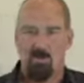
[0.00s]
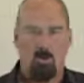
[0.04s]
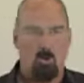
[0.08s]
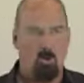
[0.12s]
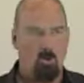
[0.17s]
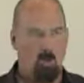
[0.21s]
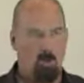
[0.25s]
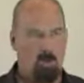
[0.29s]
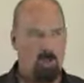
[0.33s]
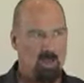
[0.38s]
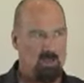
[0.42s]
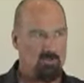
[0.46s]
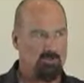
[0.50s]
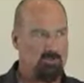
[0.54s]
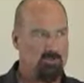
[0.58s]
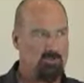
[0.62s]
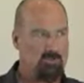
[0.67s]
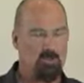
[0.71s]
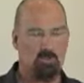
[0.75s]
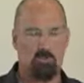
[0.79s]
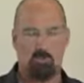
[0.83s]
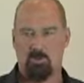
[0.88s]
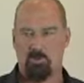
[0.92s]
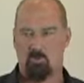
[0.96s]
all have to
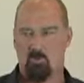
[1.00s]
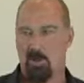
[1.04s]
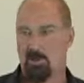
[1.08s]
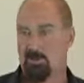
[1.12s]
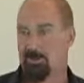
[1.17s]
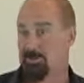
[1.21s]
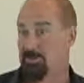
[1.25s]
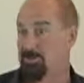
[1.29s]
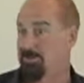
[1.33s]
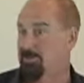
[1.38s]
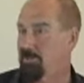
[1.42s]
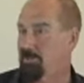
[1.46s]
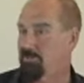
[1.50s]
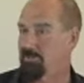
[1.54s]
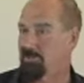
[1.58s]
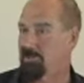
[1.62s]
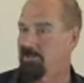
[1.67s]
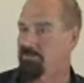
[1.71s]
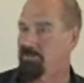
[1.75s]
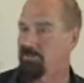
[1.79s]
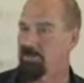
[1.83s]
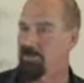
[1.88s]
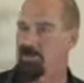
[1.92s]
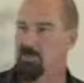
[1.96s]
do with wellness, don't they?
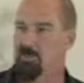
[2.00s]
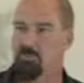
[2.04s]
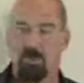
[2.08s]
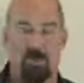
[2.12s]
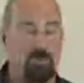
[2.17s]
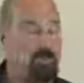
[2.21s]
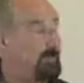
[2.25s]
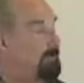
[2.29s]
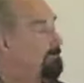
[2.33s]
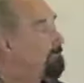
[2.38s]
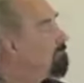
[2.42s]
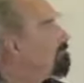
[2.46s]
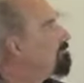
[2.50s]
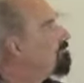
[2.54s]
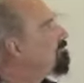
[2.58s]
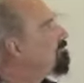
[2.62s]
If you think about it,